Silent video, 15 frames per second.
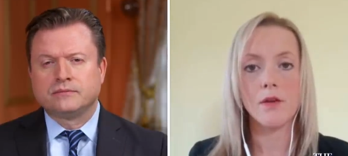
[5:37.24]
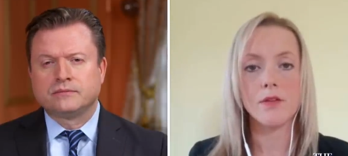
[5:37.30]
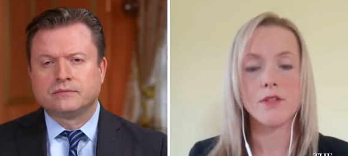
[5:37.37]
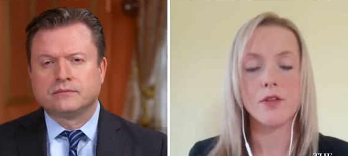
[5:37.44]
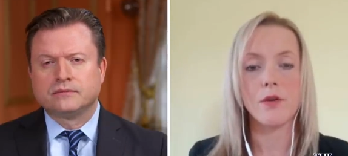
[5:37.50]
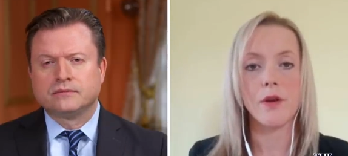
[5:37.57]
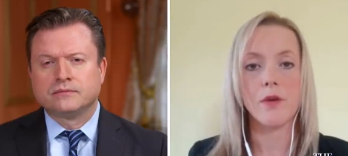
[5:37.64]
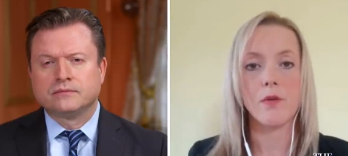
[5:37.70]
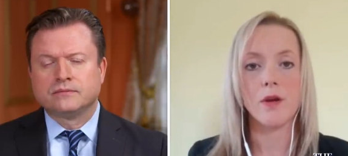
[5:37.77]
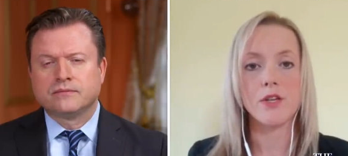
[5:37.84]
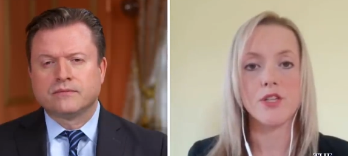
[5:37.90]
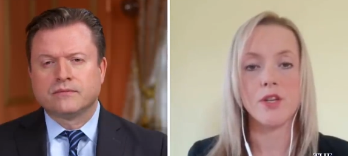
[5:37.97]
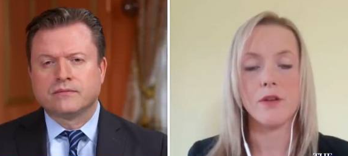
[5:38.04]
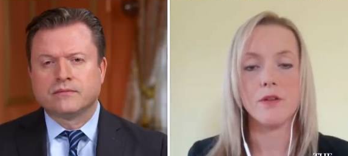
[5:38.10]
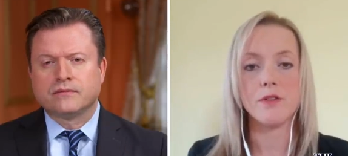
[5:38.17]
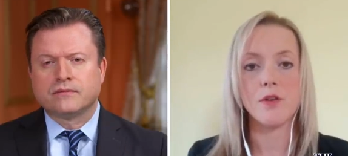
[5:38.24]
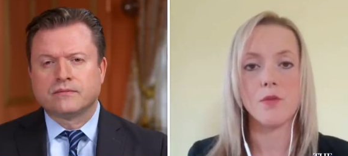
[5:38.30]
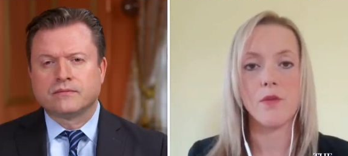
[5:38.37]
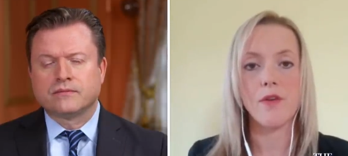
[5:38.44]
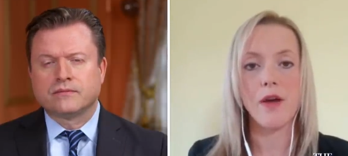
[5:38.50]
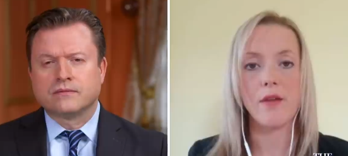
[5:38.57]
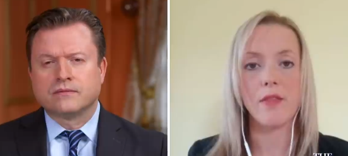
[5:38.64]
Speaker 1: No, that's a great question.
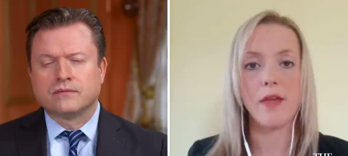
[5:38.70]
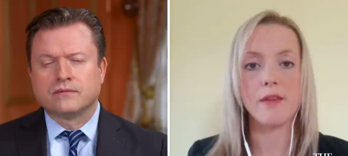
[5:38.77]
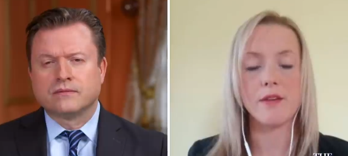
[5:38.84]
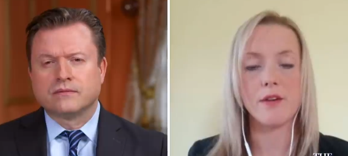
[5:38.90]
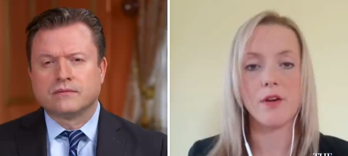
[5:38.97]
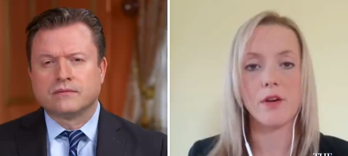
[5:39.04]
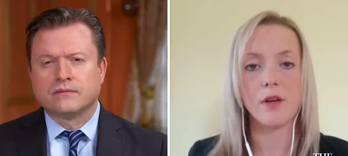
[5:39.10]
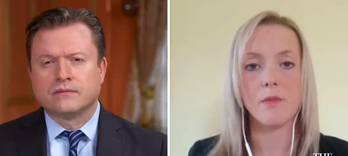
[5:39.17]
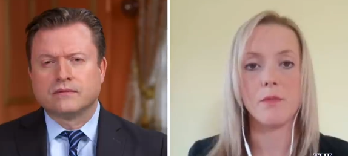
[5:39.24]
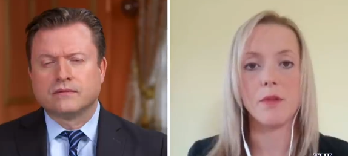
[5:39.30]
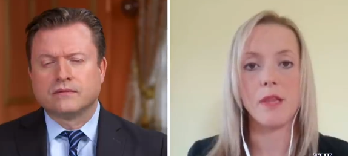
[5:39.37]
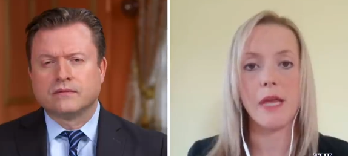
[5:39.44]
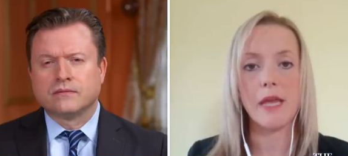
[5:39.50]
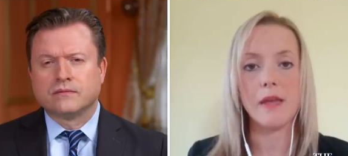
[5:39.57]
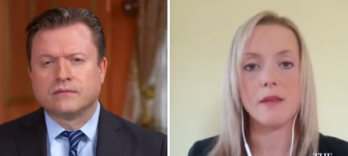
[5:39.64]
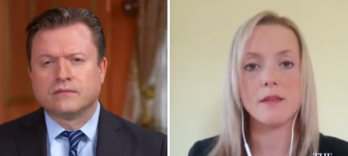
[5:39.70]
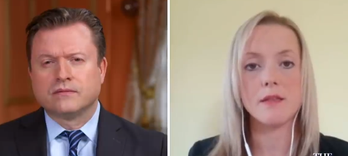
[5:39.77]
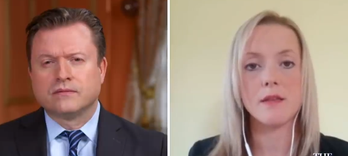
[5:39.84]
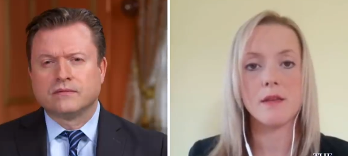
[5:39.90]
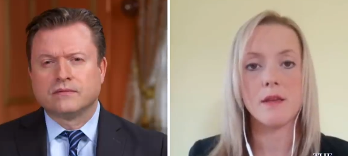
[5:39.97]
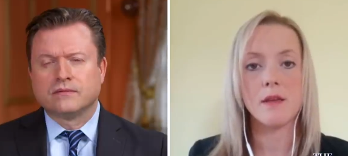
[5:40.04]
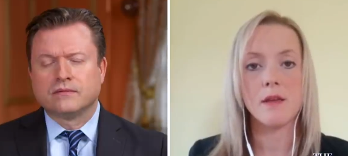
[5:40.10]
So we've outlined in our
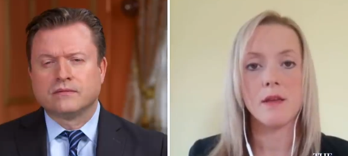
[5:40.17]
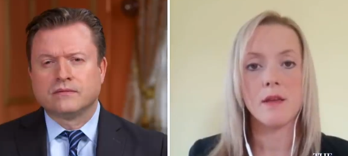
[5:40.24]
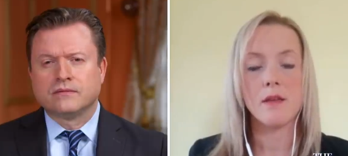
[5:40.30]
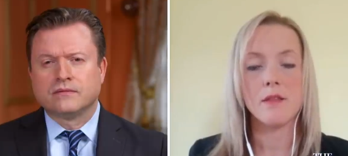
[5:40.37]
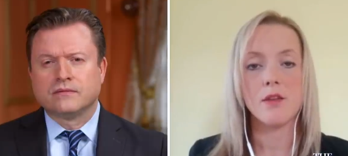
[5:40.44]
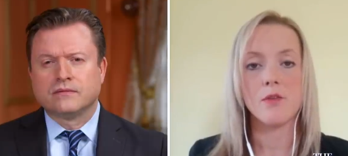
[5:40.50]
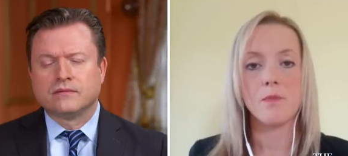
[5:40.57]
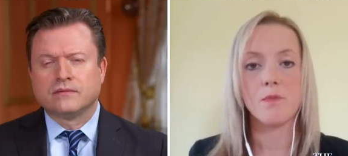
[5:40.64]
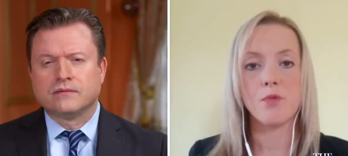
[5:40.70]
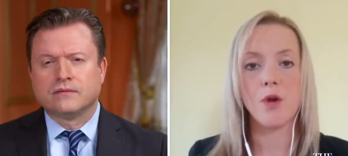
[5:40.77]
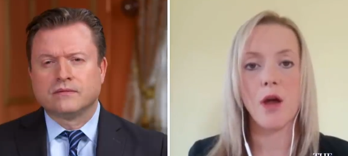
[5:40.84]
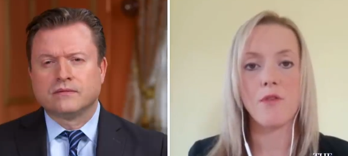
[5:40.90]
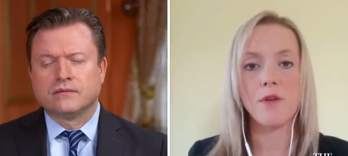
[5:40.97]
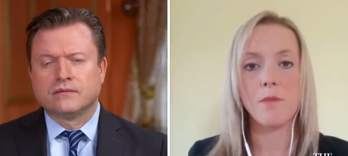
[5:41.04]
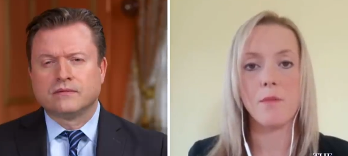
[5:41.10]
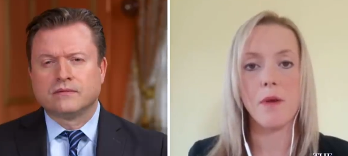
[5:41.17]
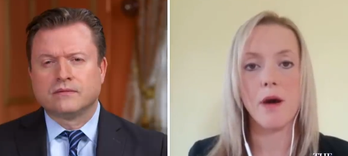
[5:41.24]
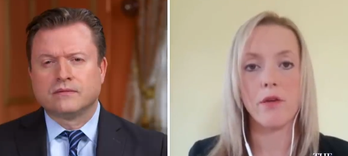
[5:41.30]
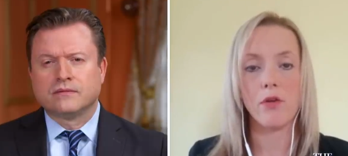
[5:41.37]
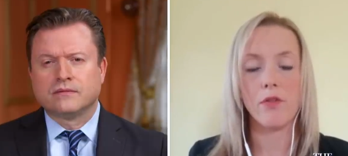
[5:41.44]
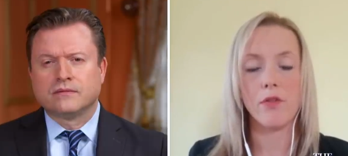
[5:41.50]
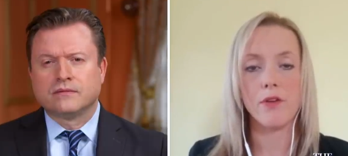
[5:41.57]
complaint the profit
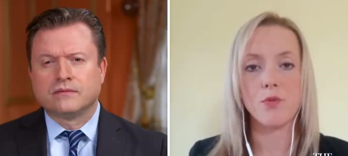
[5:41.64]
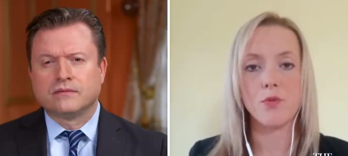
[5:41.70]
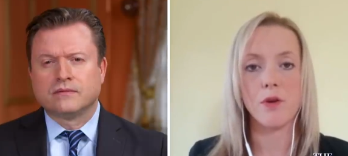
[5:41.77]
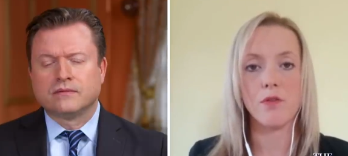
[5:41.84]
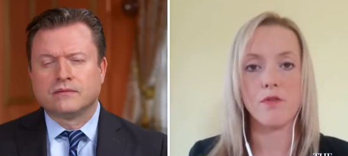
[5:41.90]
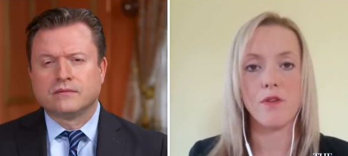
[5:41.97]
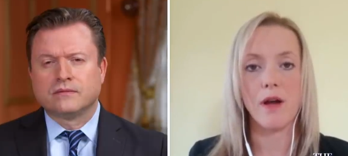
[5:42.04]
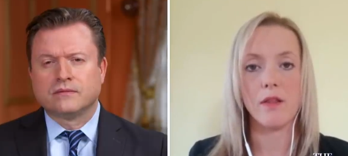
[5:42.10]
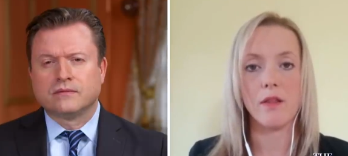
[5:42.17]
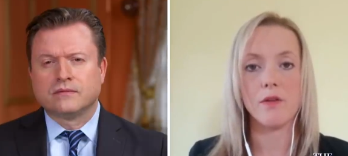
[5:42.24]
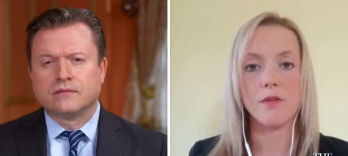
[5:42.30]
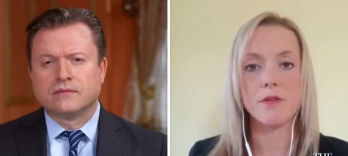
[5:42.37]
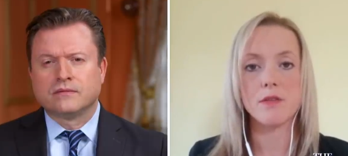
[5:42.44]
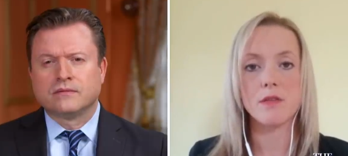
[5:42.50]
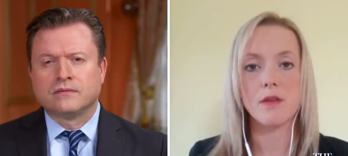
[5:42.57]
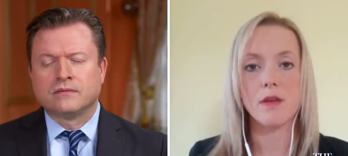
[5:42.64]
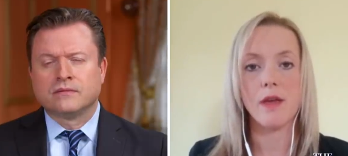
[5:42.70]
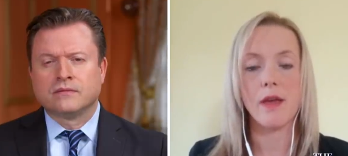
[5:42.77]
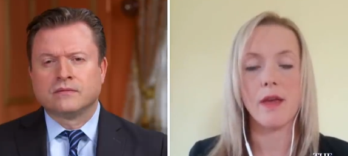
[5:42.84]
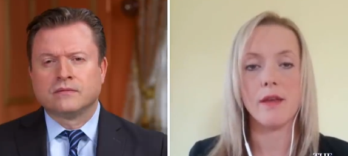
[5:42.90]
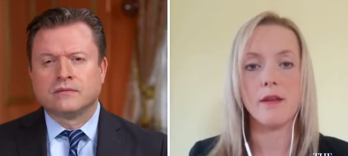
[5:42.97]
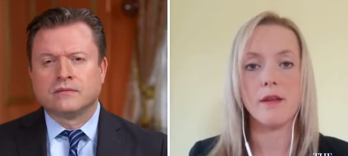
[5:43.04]
model that Twitter follows.
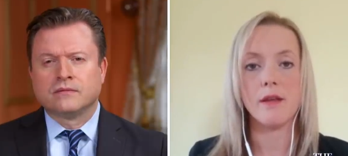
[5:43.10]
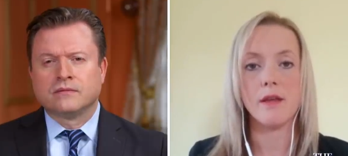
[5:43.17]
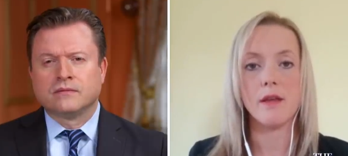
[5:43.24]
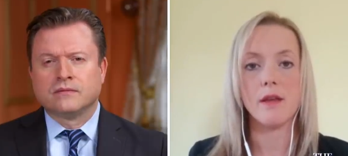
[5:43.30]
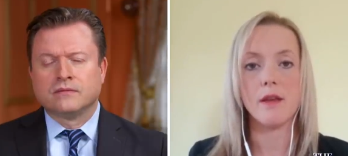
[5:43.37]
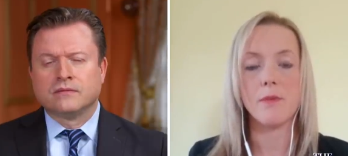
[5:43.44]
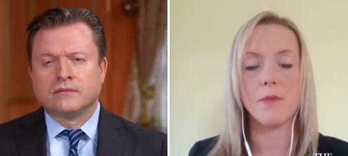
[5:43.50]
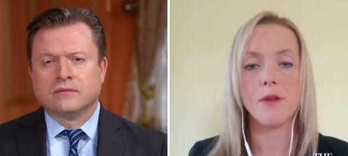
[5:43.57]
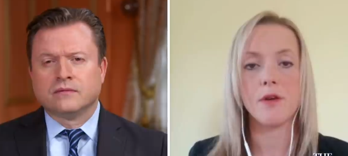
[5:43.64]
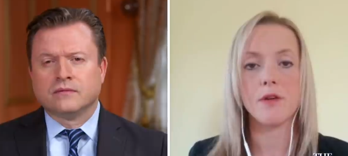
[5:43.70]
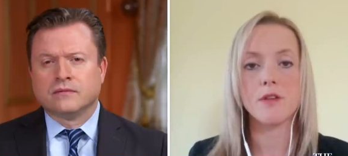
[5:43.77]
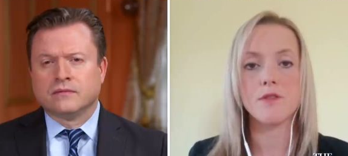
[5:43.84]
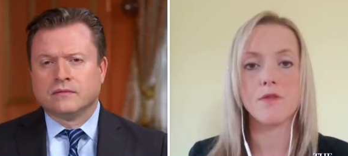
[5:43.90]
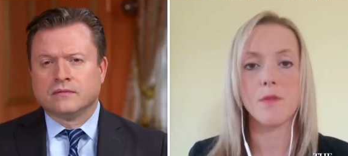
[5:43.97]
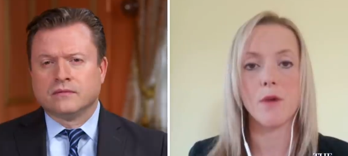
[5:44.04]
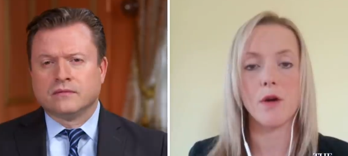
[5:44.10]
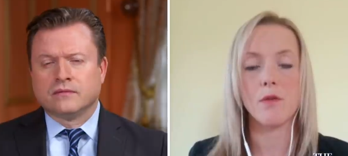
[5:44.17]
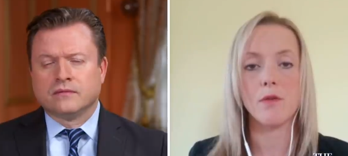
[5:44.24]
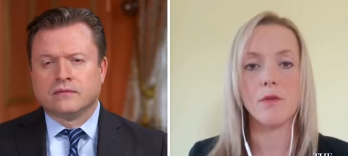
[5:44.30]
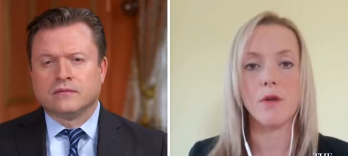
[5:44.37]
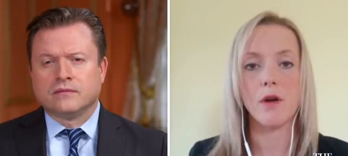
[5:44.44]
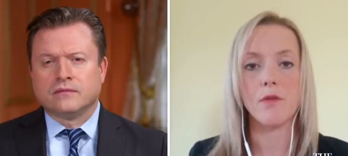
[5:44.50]
And it appears from
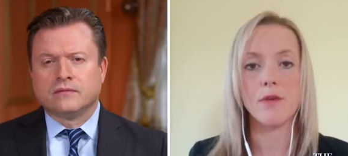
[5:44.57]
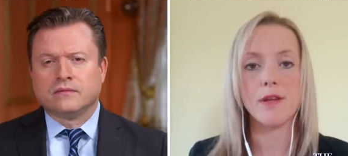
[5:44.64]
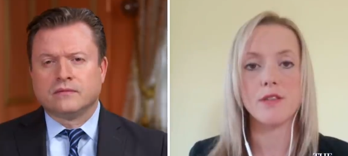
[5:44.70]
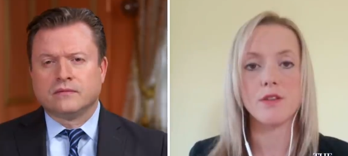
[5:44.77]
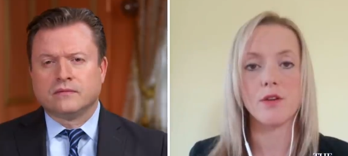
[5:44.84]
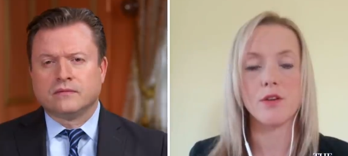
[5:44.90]
our, our